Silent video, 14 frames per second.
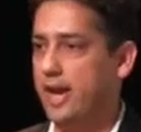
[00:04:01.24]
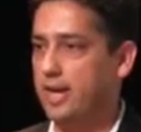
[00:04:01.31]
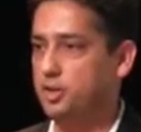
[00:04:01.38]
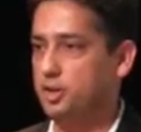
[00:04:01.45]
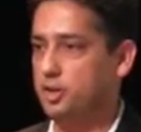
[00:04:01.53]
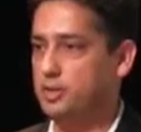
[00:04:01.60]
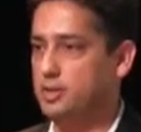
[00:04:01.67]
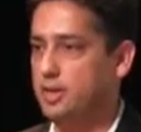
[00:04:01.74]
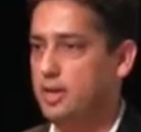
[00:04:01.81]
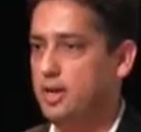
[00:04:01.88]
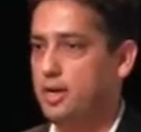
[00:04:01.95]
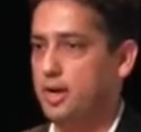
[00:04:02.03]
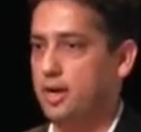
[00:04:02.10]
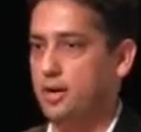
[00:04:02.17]
and actions.
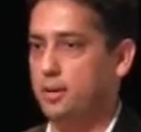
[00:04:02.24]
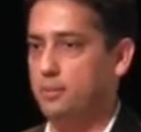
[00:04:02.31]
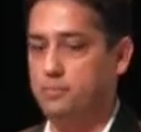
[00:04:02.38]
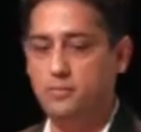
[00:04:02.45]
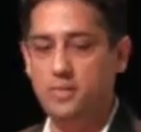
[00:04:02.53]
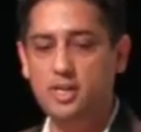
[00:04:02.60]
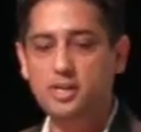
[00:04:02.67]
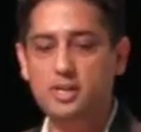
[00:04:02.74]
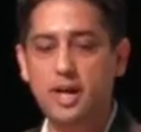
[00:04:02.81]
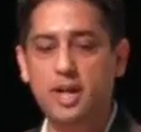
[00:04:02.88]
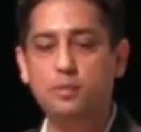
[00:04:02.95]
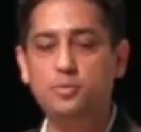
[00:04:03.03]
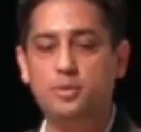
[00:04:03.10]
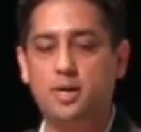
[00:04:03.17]
This
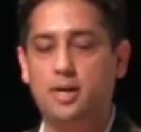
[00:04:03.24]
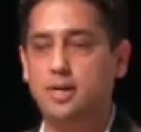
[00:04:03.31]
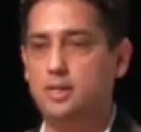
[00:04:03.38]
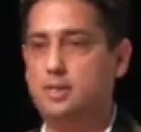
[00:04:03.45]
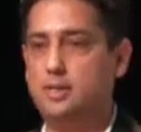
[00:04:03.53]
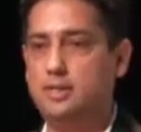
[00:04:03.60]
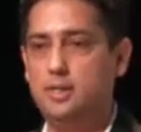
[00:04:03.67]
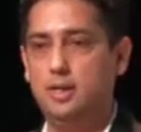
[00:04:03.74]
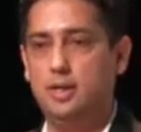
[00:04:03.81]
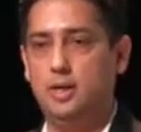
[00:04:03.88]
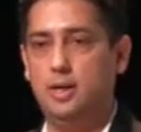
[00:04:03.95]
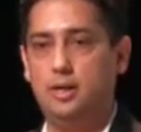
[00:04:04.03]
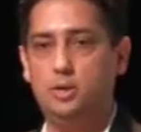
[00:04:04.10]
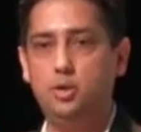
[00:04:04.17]
helps us
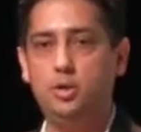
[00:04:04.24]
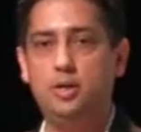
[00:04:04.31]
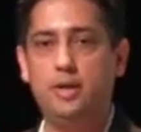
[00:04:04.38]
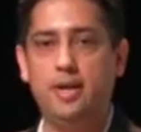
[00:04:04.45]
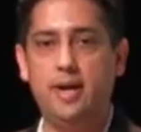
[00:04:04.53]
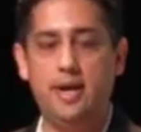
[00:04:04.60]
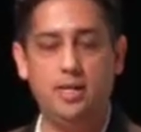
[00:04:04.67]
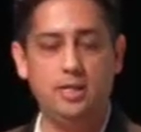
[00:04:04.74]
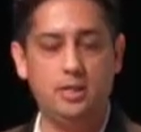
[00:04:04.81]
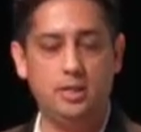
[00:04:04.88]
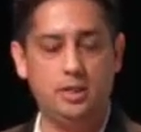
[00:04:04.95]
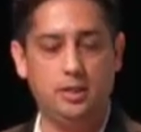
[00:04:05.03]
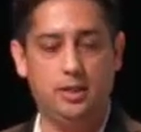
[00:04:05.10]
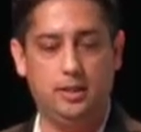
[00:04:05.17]
to
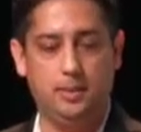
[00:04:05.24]
create,